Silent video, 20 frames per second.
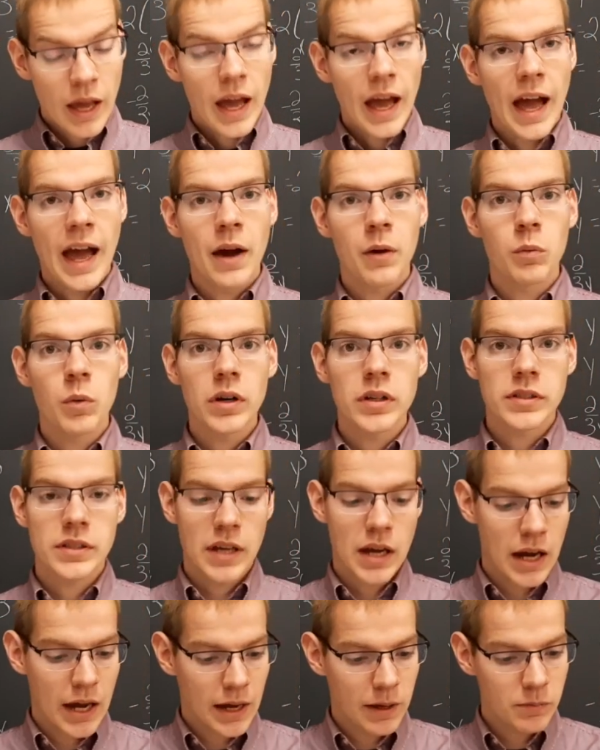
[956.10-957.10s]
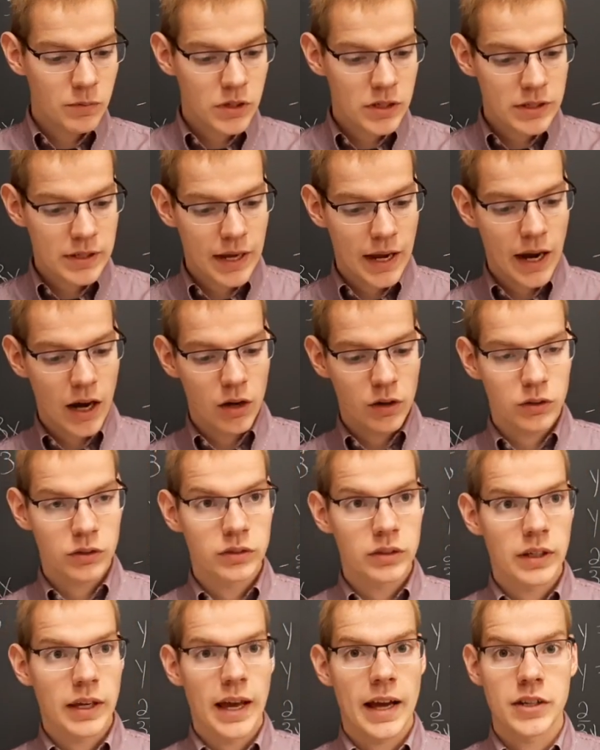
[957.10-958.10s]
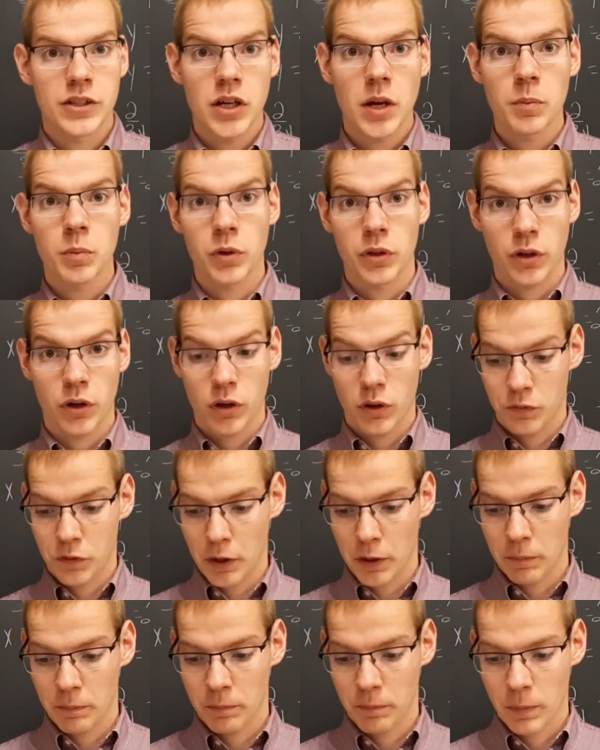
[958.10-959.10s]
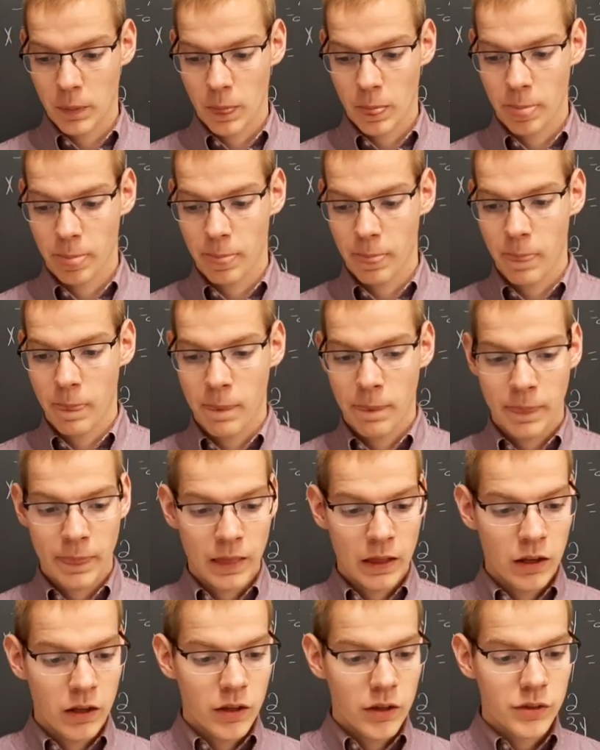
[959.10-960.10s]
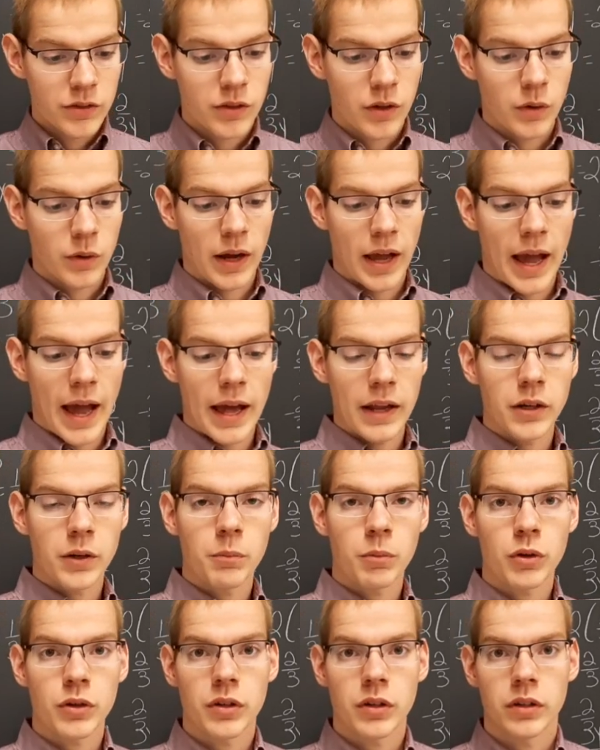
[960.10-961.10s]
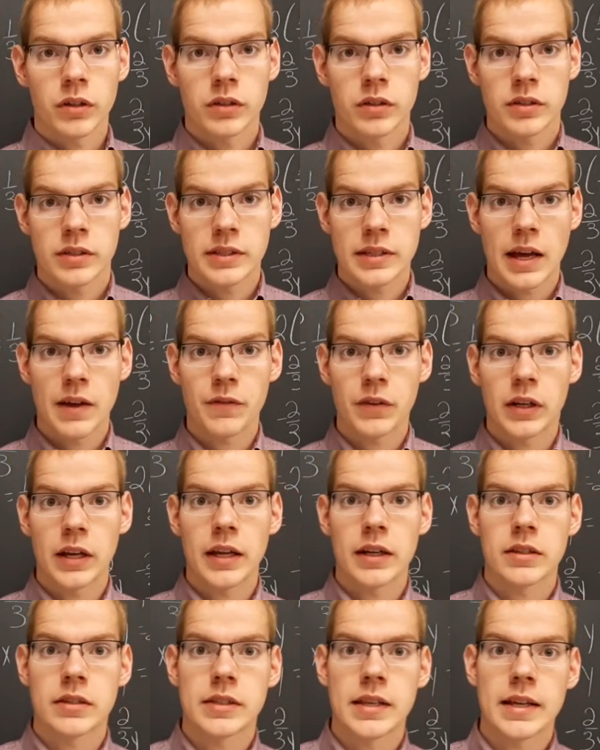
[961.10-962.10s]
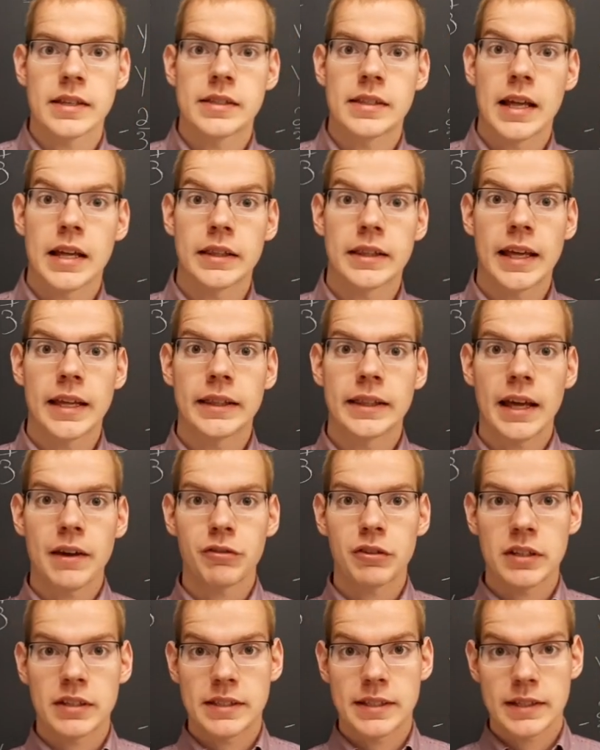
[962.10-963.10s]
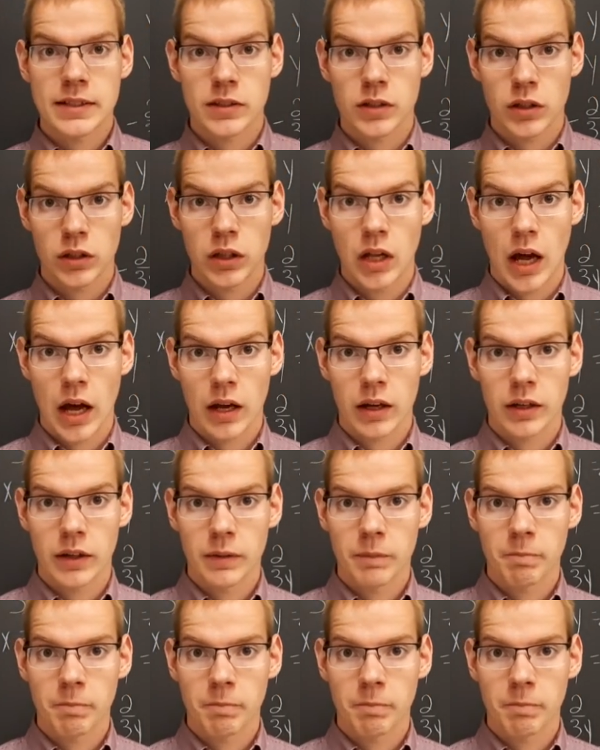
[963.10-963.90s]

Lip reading: at what time does Harold catch up with Irvin? So at number 7, it says that they left at 6 o'clock.